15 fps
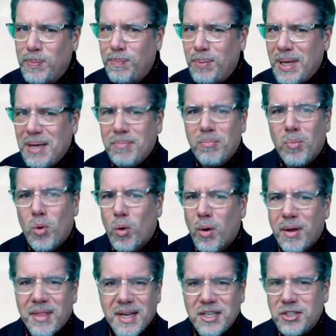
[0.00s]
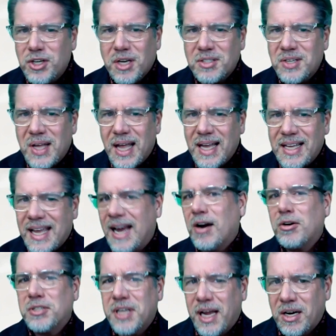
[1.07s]
be more than just a
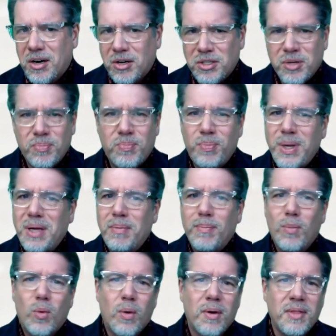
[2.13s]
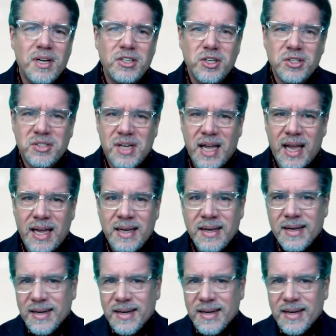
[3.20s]
caretaker, to be more than just a,